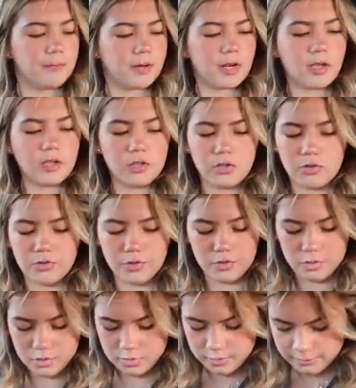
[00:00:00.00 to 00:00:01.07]
I got
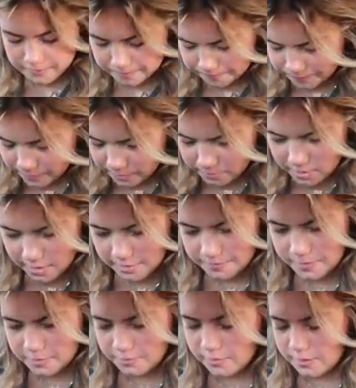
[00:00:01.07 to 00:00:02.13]
yogurt on it. ¿De
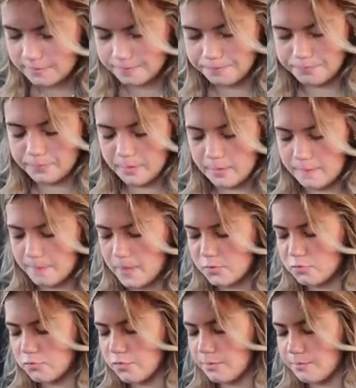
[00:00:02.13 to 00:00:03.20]
dónde es ese?
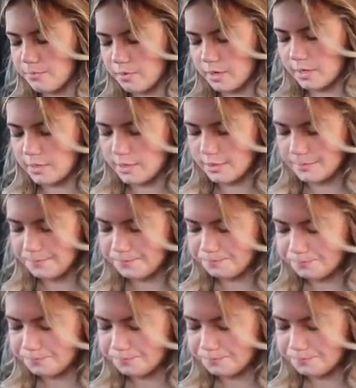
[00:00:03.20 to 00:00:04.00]
This one's from Brandy.